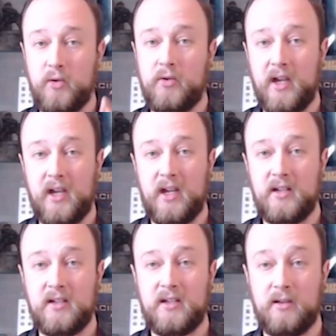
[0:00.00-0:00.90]

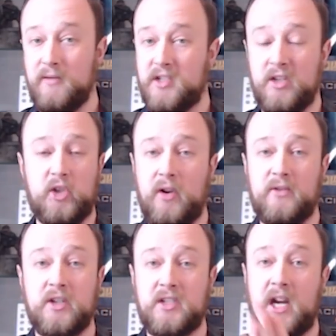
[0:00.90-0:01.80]
and the previous issue have
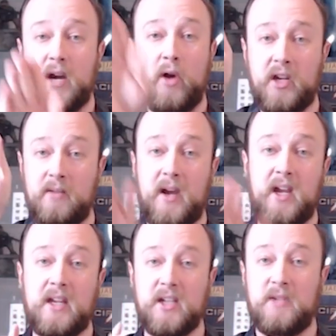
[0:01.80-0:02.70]
just skyrocketed my
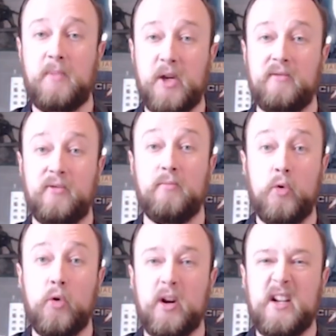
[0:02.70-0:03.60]
anticipation for
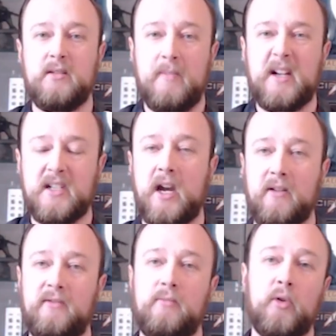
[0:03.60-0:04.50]
more and my desire
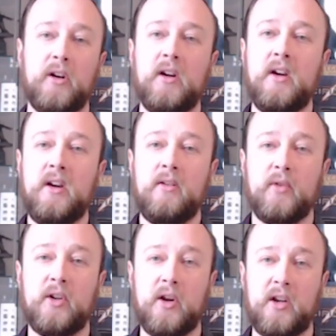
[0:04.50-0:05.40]
for more
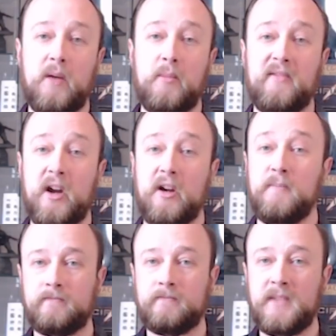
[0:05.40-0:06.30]
regarding Company of Iron.
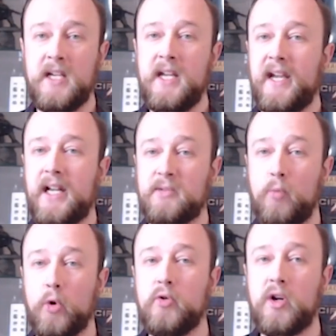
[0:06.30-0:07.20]
It has
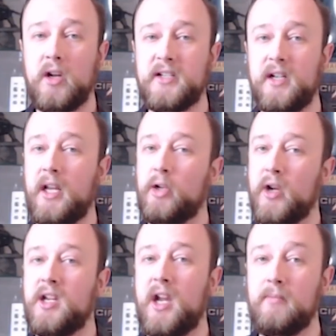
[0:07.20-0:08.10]
more new content and
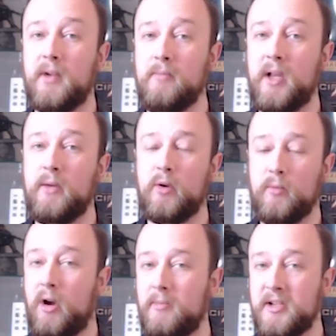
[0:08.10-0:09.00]
great gameplay we were
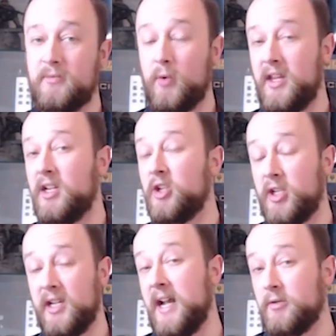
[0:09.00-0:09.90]
promised when they initially
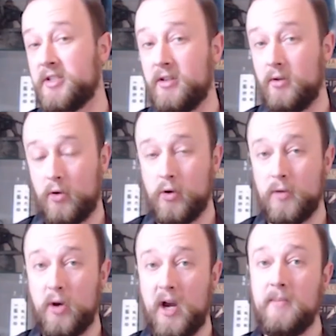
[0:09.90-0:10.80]
announced the No Quarter Prime,